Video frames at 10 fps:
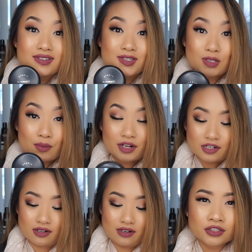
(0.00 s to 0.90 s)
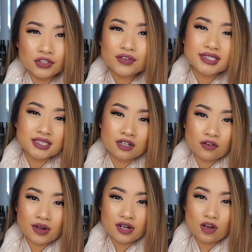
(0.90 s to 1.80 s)
So much. So if you guys didn't
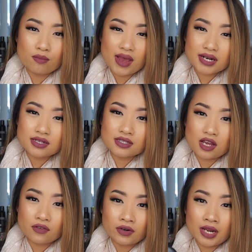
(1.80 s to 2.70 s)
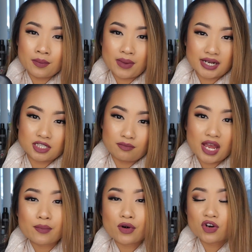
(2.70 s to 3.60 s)
already know, MAC does offer a back to
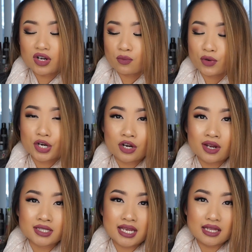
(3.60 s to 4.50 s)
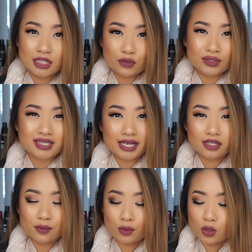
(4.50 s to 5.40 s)
MAC program where it's kind of like the
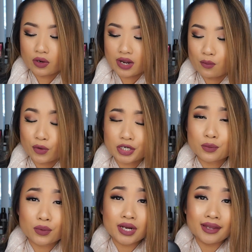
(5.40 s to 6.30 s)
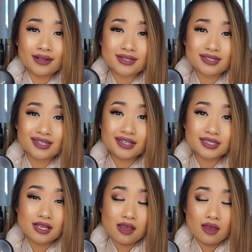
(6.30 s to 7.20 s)
recycling program where you bring in
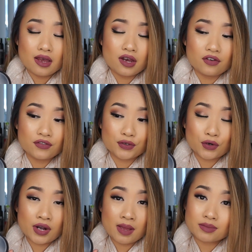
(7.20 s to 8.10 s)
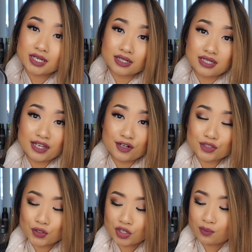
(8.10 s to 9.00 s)
6 of your empty containers.
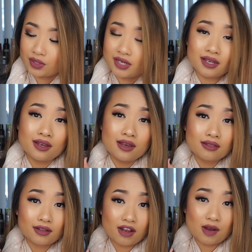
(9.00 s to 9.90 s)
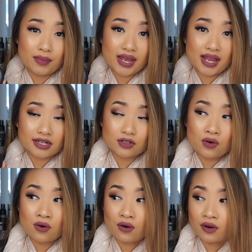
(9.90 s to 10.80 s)
So it could be the compact
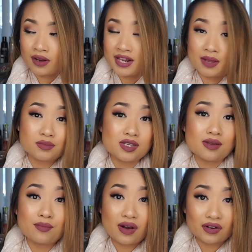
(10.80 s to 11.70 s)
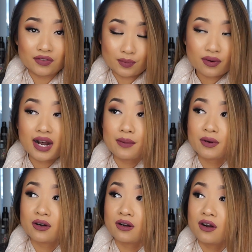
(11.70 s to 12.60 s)
or an empty bottle of the
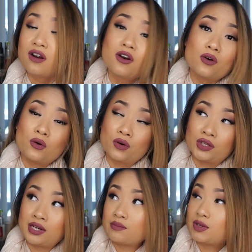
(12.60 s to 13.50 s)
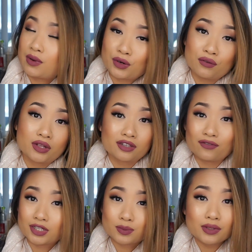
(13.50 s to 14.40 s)
primer or an empty bottle of like the
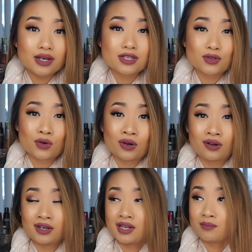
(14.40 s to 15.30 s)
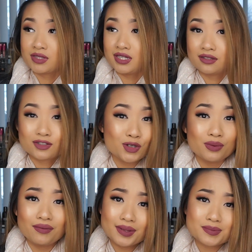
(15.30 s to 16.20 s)
Fix Plus or an empty tube
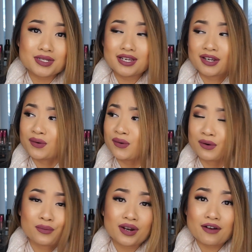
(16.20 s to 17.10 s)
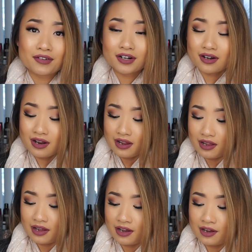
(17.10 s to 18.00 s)
of lipstick or whatever.
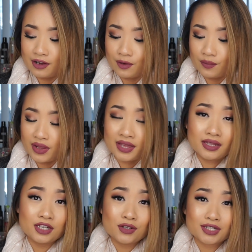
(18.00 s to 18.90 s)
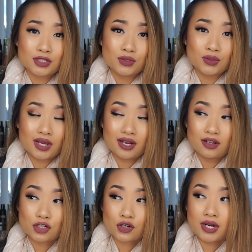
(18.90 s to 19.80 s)
And then you get to
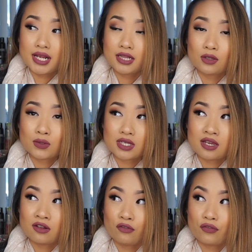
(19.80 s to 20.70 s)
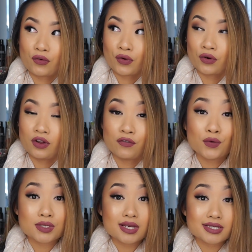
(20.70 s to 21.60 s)
kind of trade those in for a
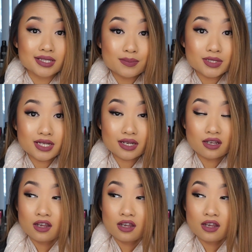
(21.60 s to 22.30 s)
full-size lipstick,